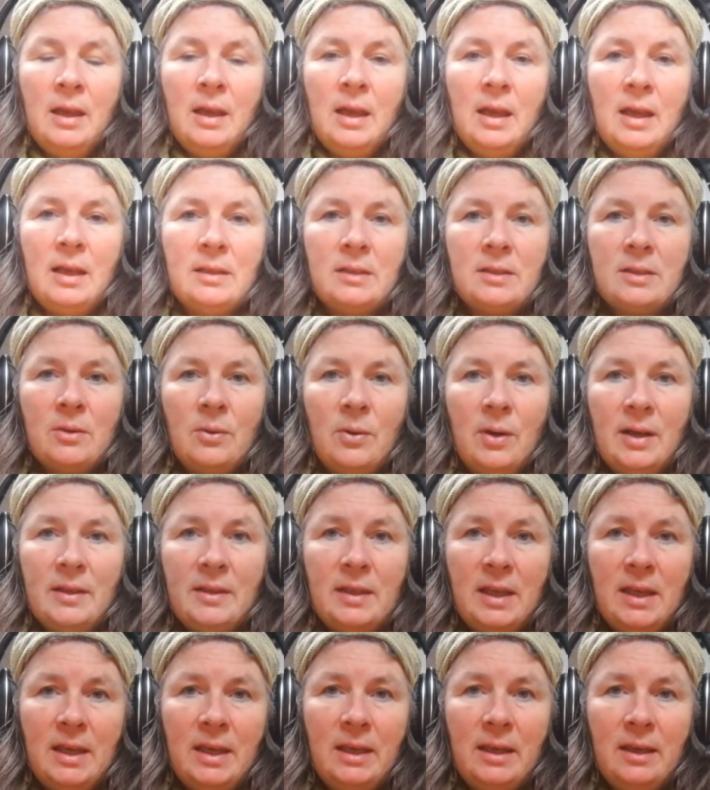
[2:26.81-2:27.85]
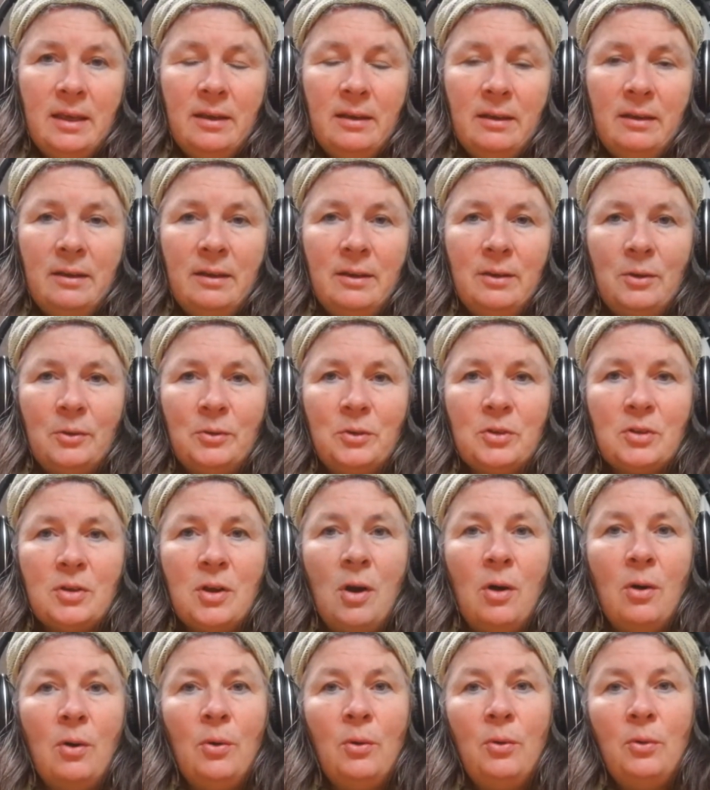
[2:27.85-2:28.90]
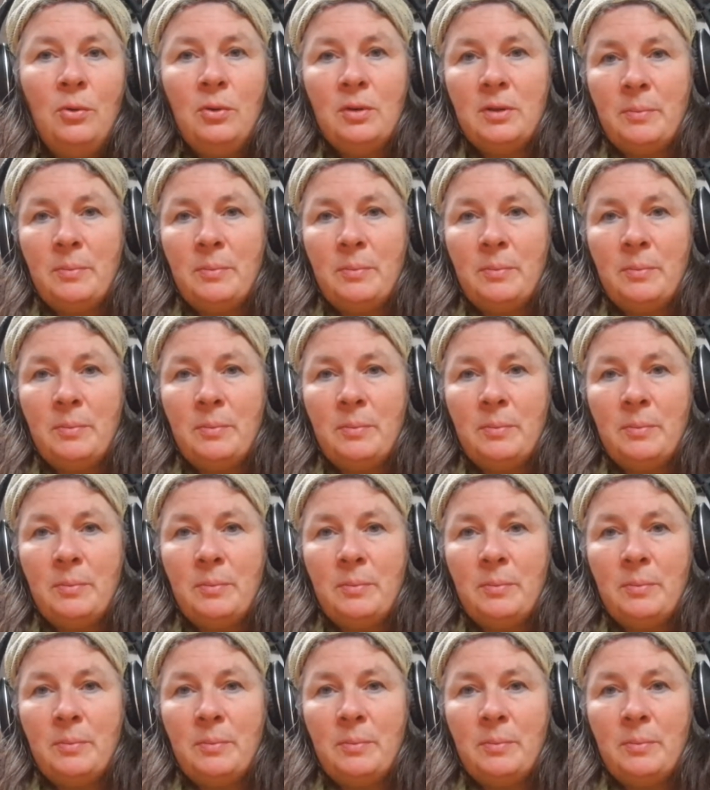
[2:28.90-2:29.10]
And so I think, there's a whole